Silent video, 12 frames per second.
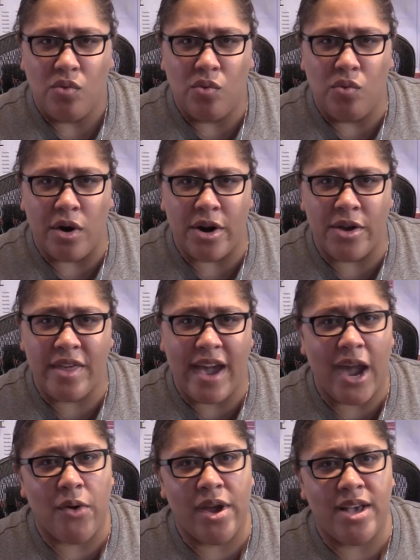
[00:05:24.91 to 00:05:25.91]
What are the
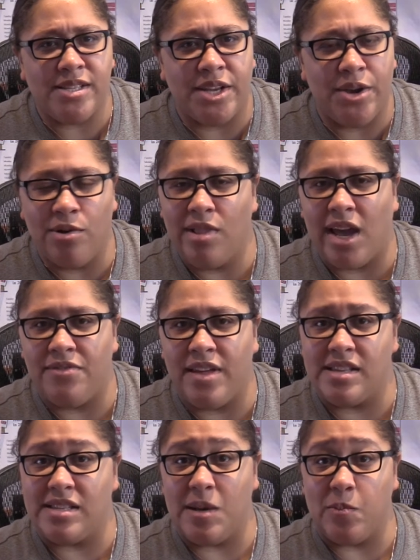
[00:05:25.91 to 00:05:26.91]
areas in your life
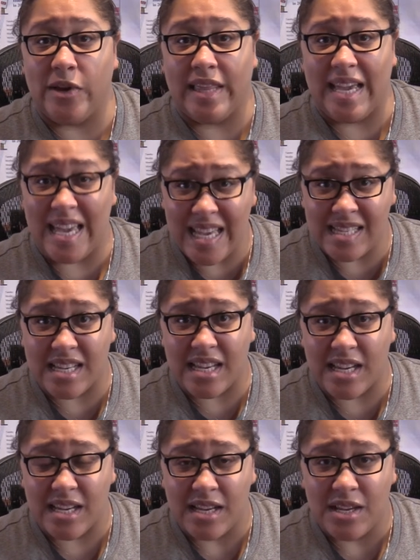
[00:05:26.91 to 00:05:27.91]
that seem really
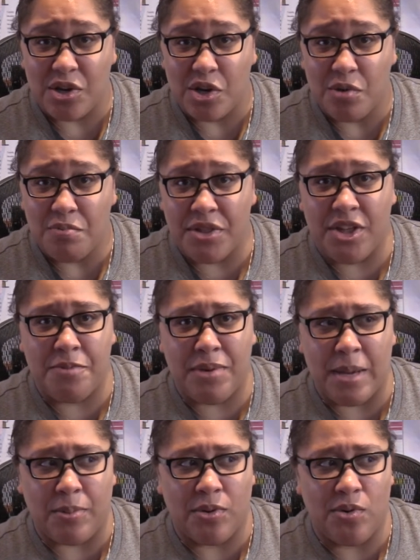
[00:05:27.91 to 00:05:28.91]
easy, but then
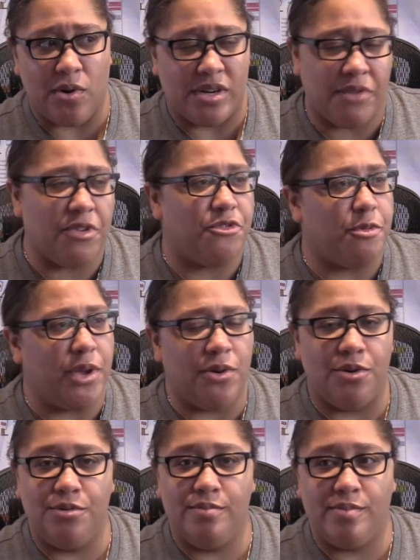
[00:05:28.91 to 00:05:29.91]
people who are different from
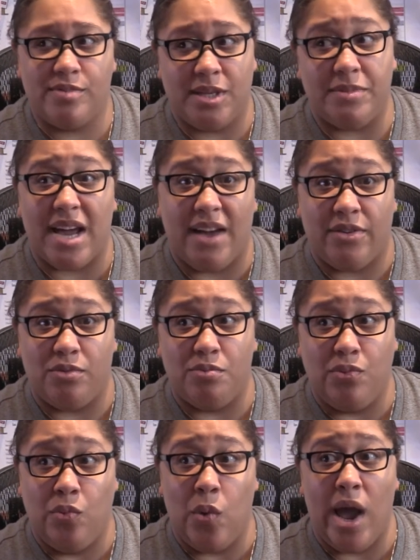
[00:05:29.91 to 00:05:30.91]
you seem to have it
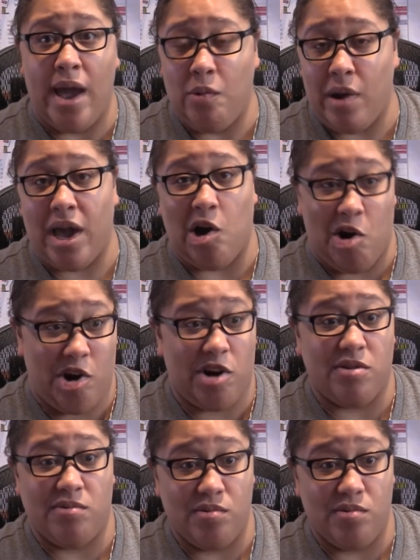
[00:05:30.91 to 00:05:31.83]
way, way harder?